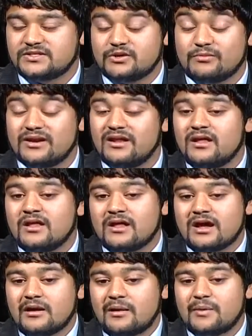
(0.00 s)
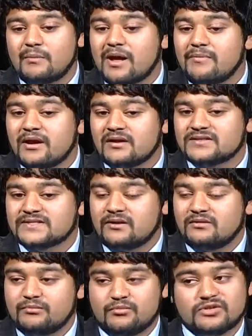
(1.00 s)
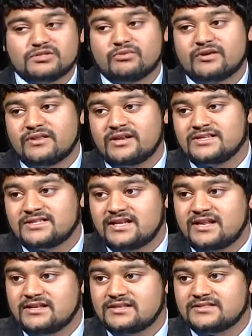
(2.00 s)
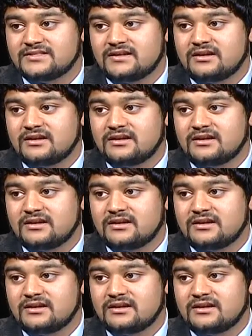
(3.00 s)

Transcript: But my parents settled in Baltimore in the 1980s,